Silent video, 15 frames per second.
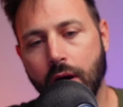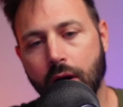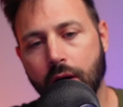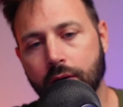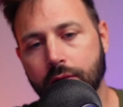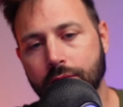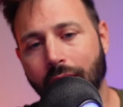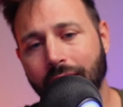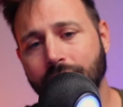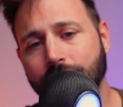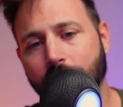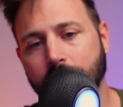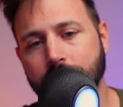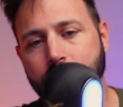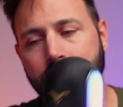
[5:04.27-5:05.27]
light
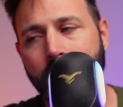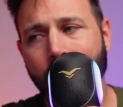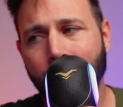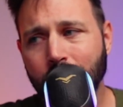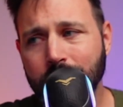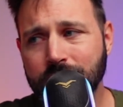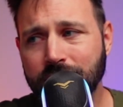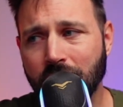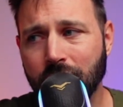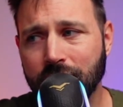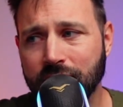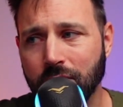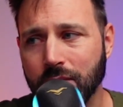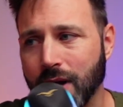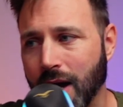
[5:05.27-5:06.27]
function, which is
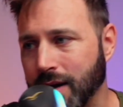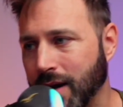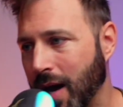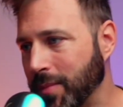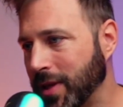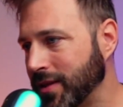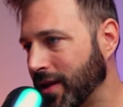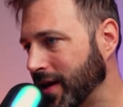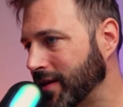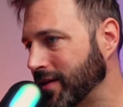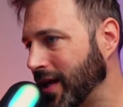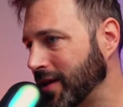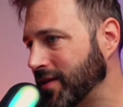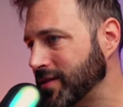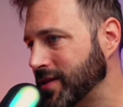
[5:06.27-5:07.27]
also kind of, I mean, like,
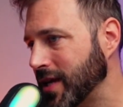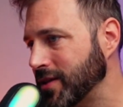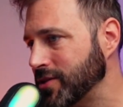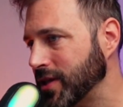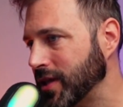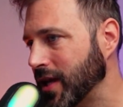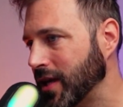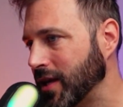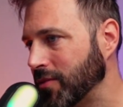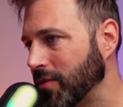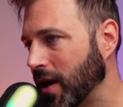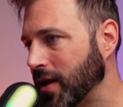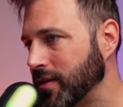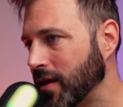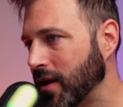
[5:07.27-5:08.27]
that's attention getting
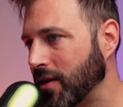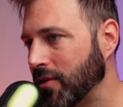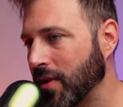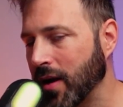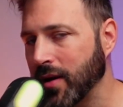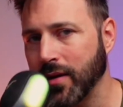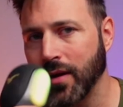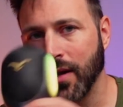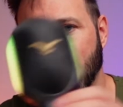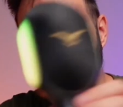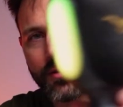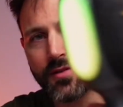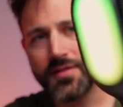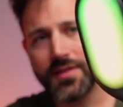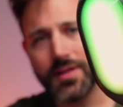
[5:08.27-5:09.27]
right there, right?
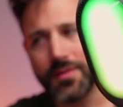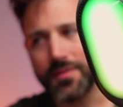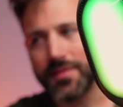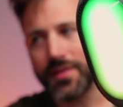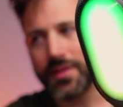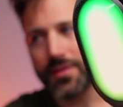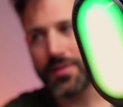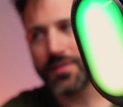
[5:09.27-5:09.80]
This thing is